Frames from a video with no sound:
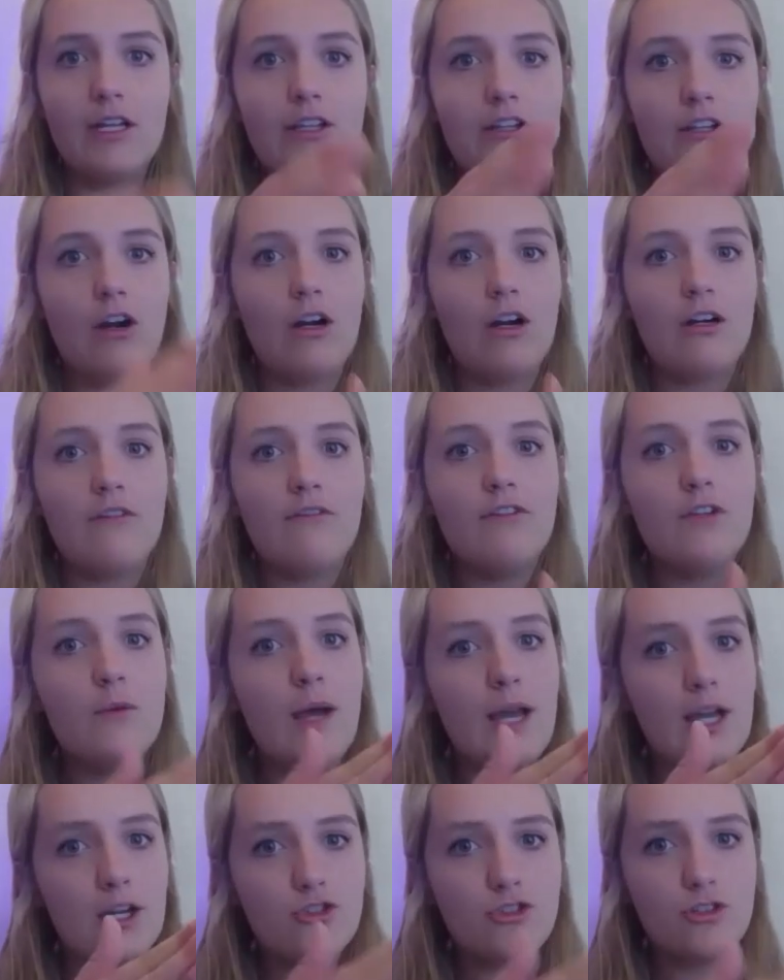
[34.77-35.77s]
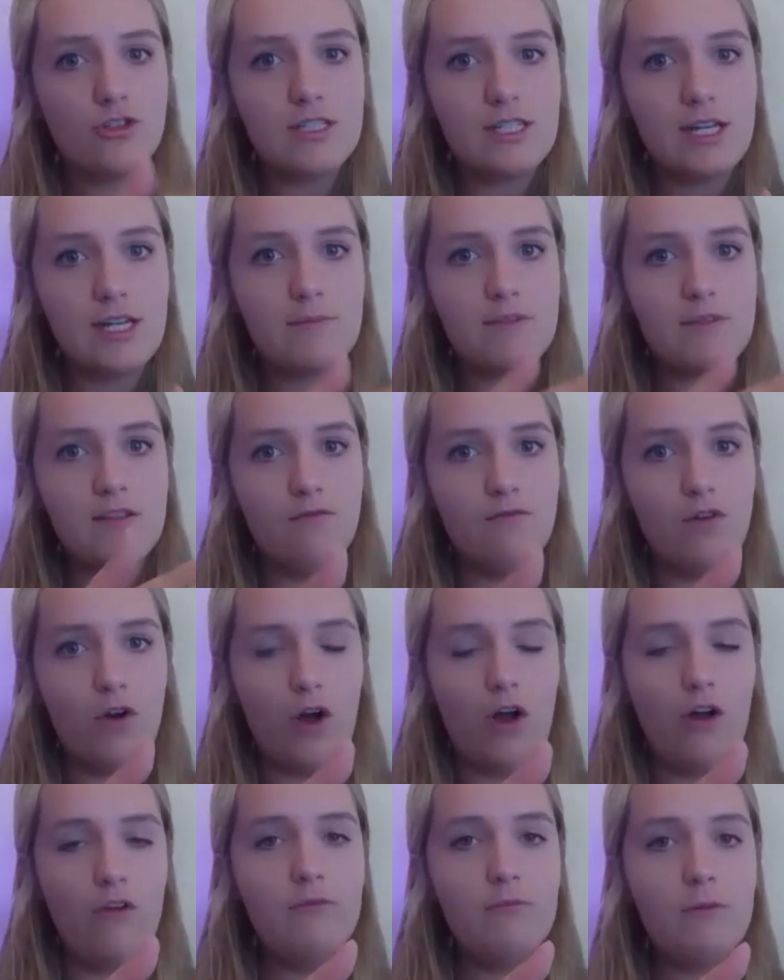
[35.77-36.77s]
And there are a few extra steps
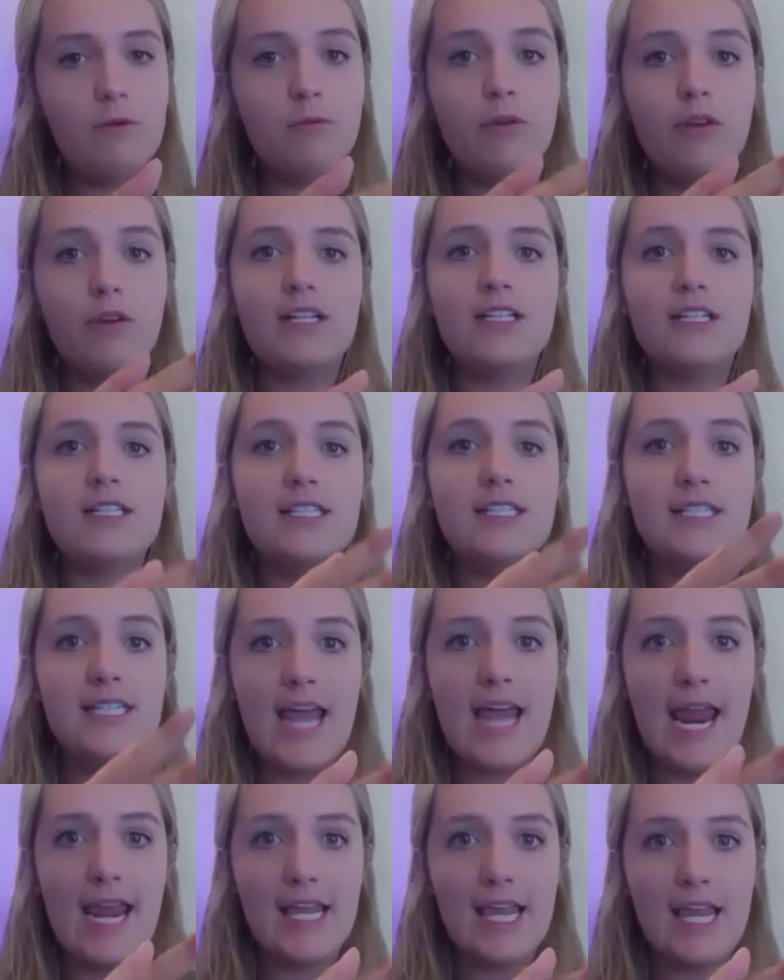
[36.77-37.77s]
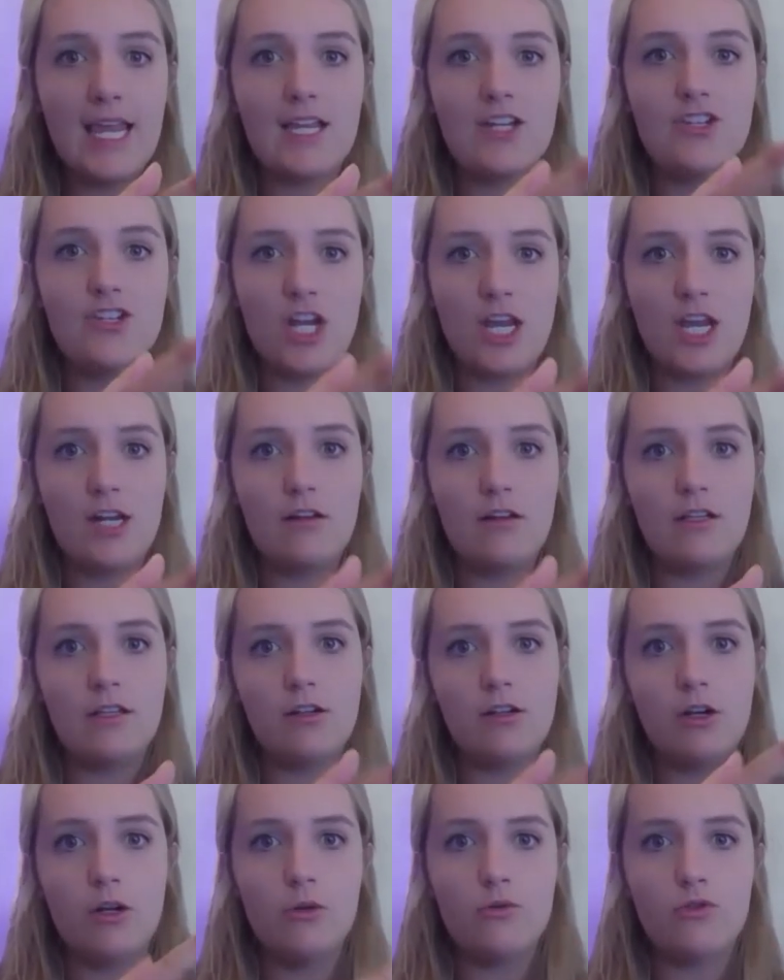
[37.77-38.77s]
involved, but really taking and channeling
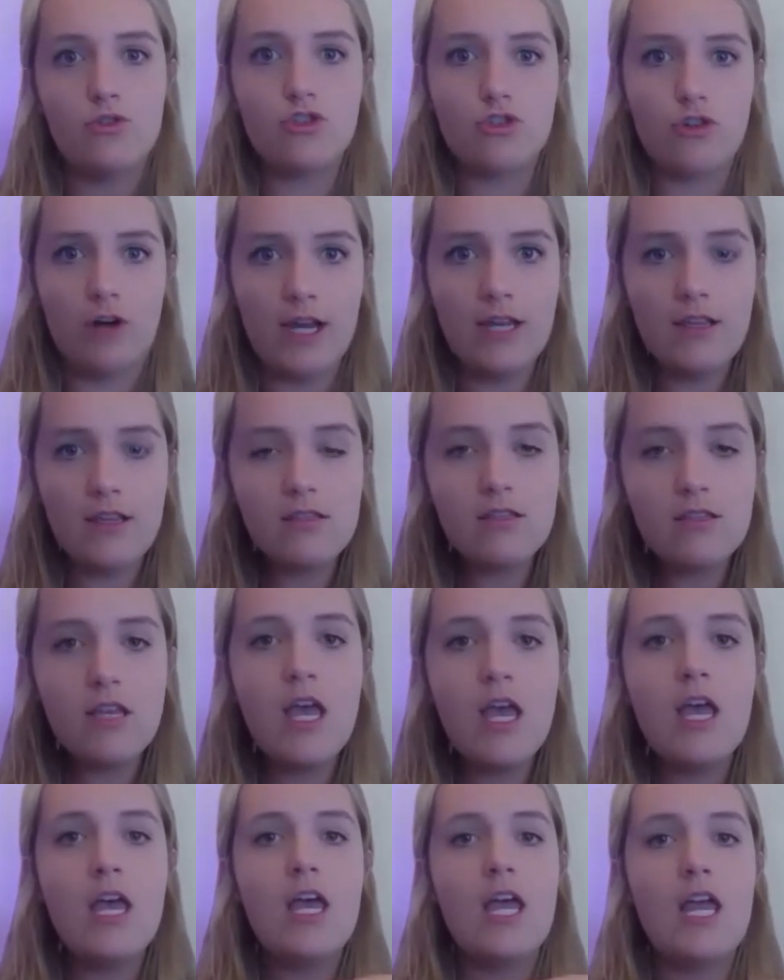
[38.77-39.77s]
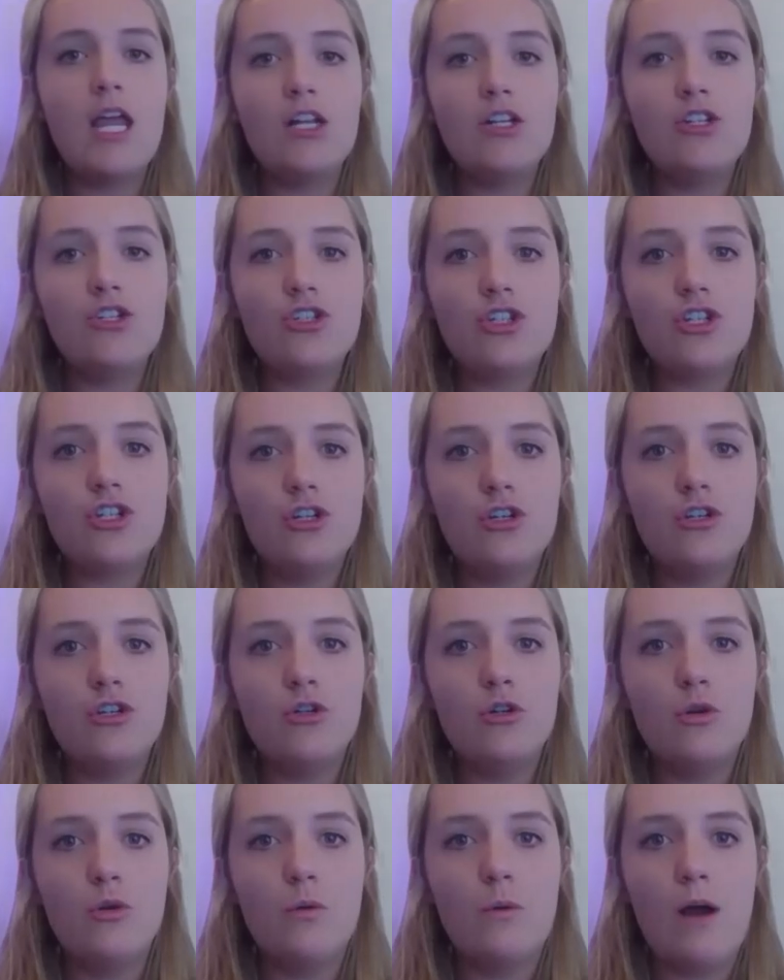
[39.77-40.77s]
their own strengths
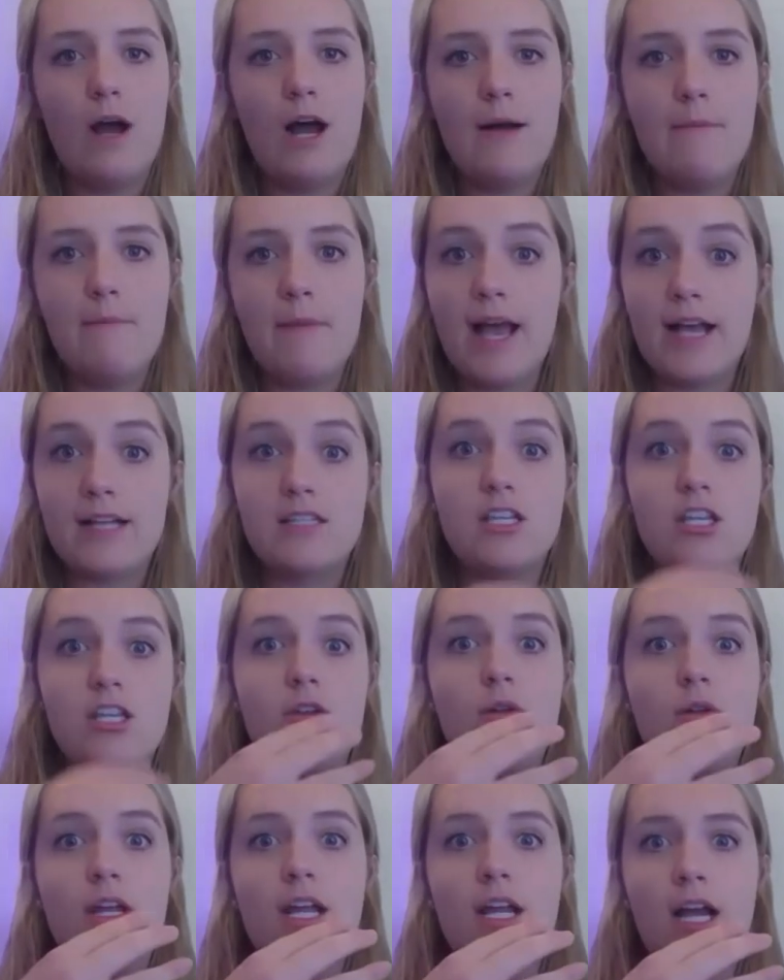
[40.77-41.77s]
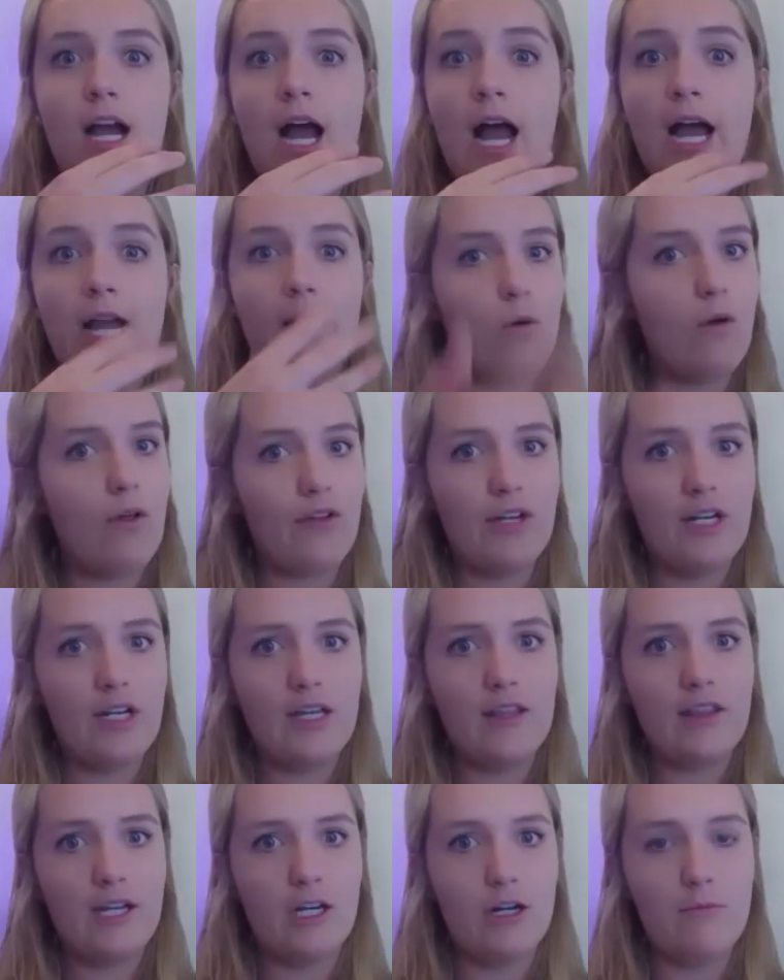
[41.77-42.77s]
into um, executing a high
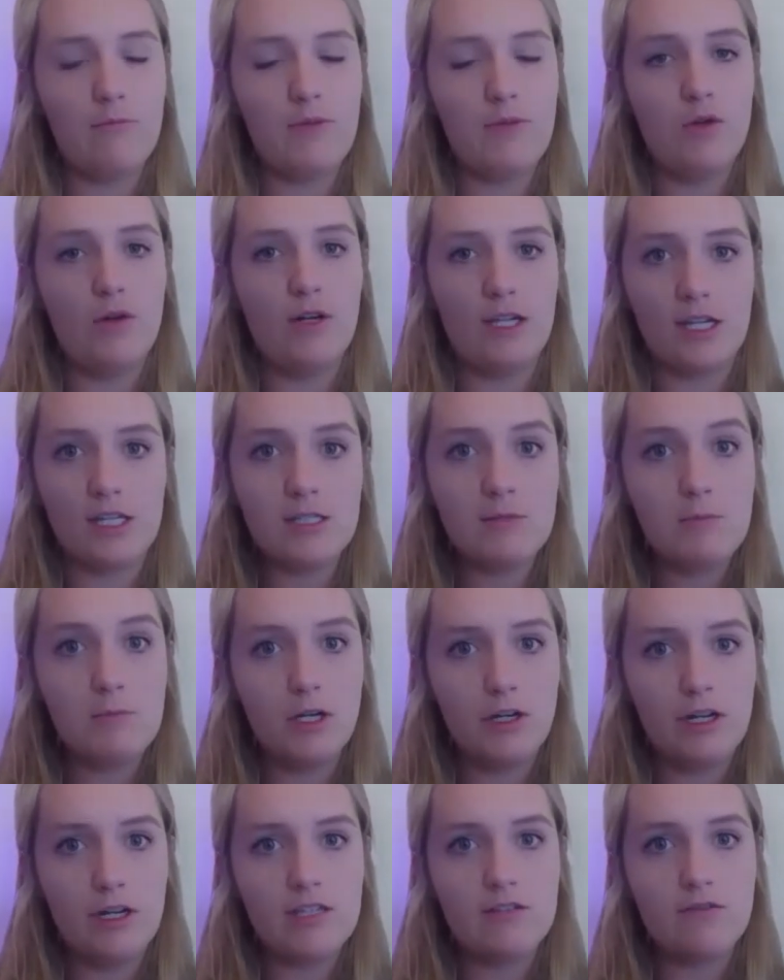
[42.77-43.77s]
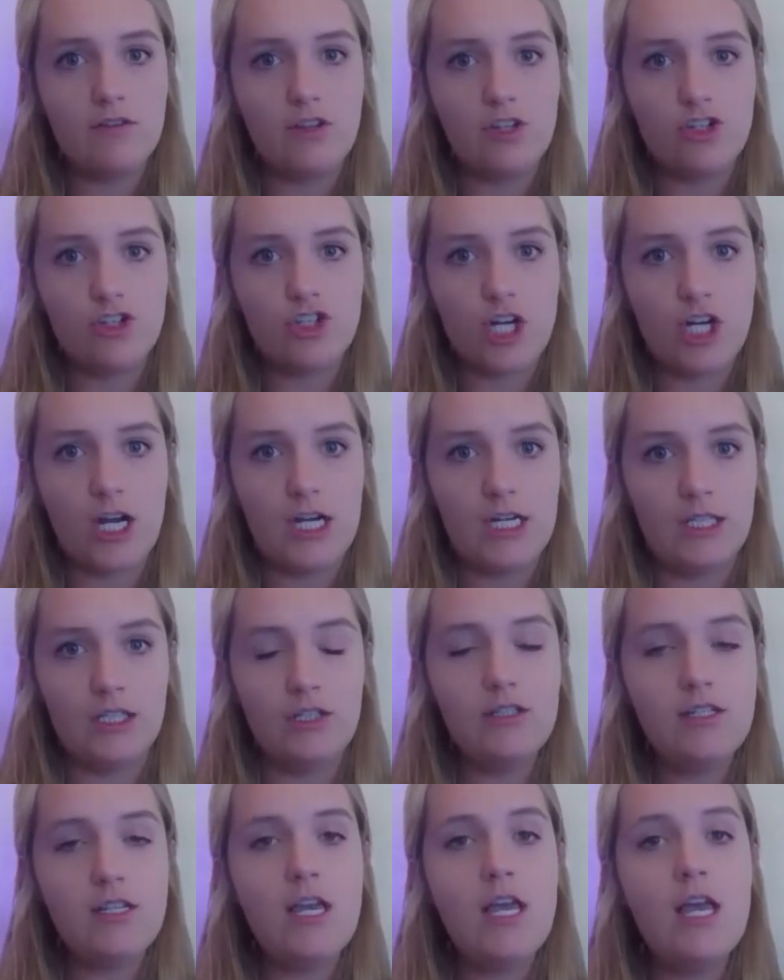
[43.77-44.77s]
quality therapeutic experience for the
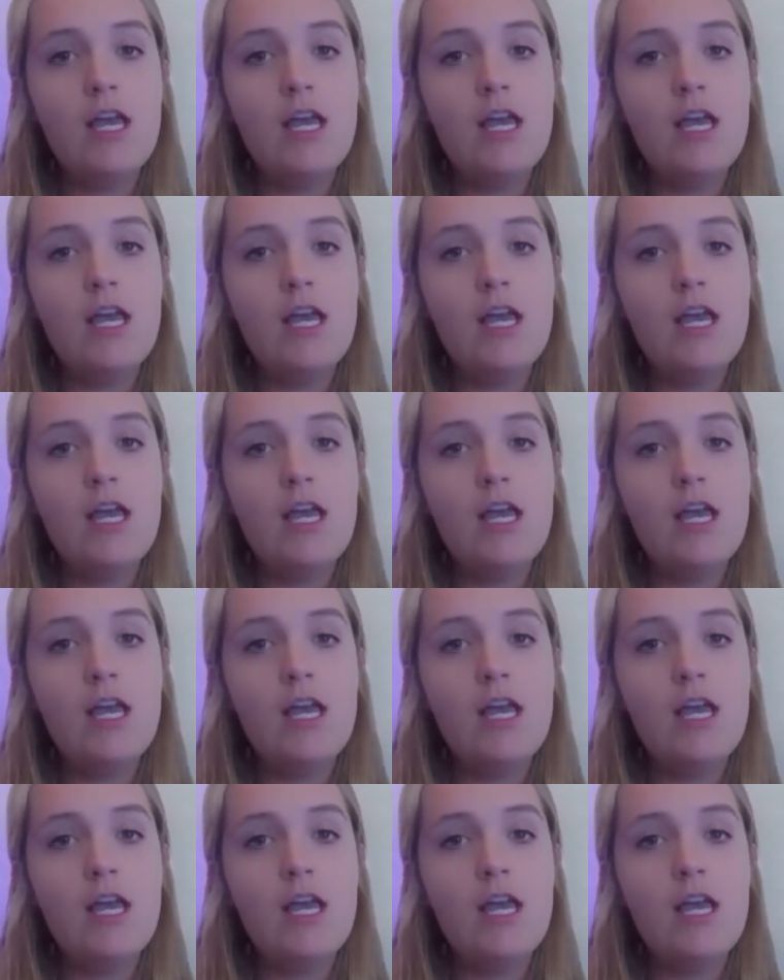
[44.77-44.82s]
child.